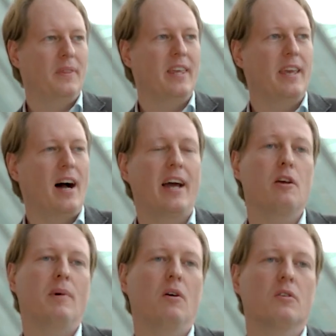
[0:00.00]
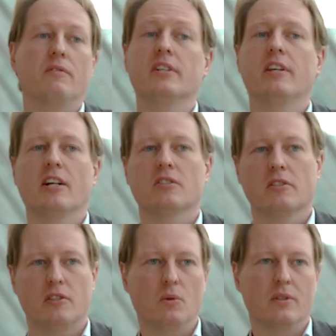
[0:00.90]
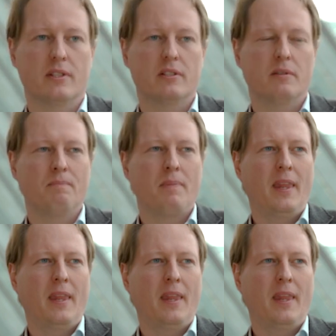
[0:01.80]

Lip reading: the high amount of international students.